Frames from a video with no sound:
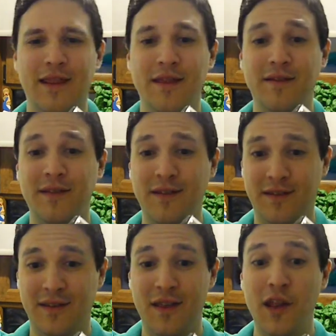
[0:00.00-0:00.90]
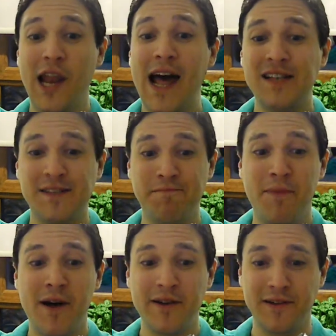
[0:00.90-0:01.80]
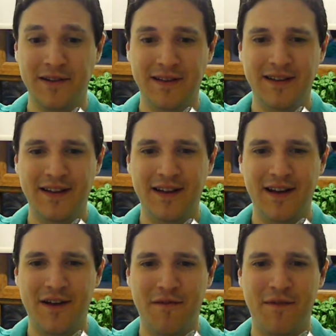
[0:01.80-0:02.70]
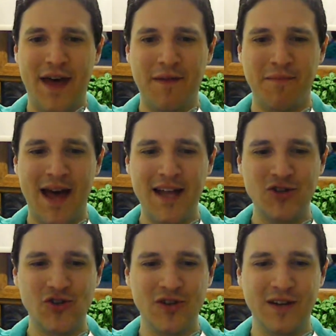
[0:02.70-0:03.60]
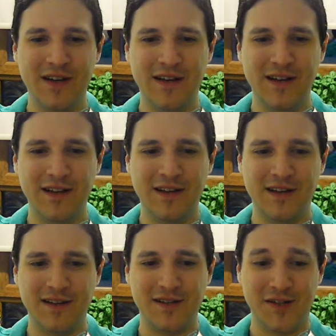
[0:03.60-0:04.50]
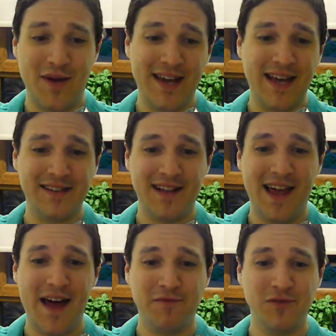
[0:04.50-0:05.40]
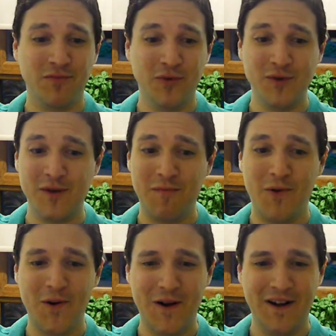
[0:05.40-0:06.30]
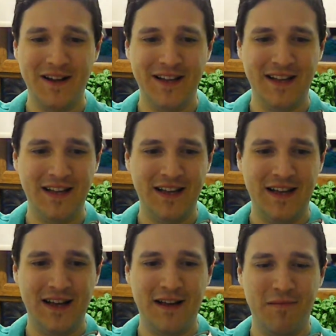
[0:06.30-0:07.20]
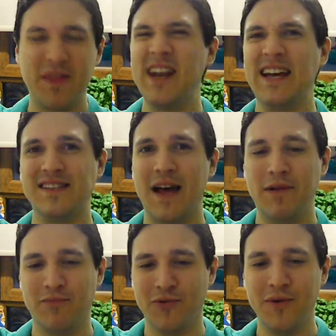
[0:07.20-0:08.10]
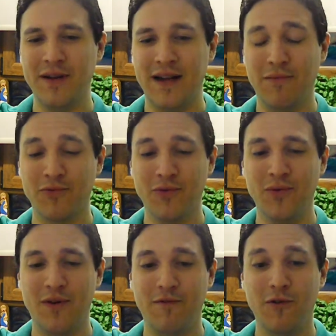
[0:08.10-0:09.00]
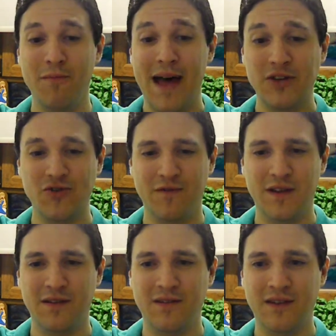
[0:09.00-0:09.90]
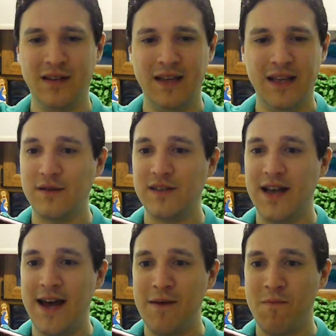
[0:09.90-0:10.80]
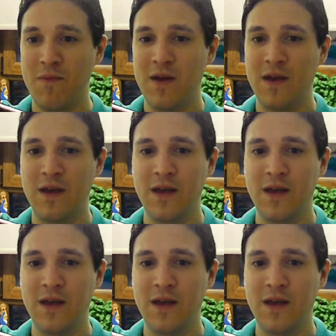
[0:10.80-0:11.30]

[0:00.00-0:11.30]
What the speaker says: This is the last bottle of that batch, so I guess I'll have to brew some more. But the next time I'll brew it, I'll brew a full batch of this. This time